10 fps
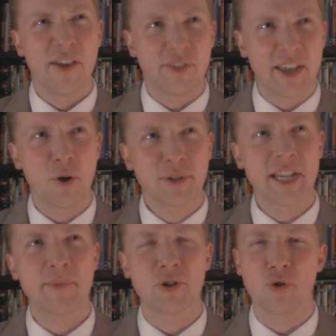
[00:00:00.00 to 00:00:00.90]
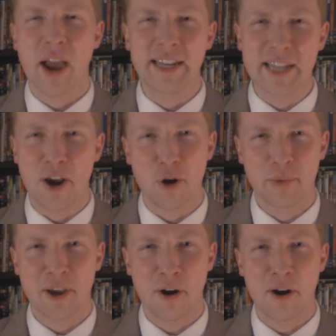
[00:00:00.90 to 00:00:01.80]
they don't seem to try
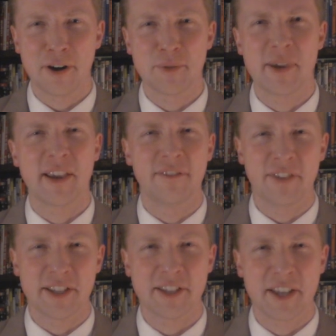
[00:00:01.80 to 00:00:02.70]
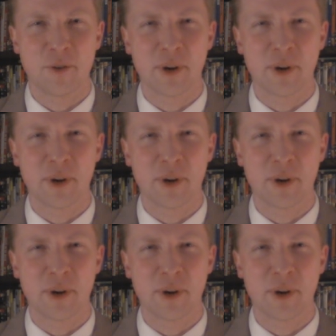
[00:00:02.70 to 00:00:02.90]
terribly hard to be convincing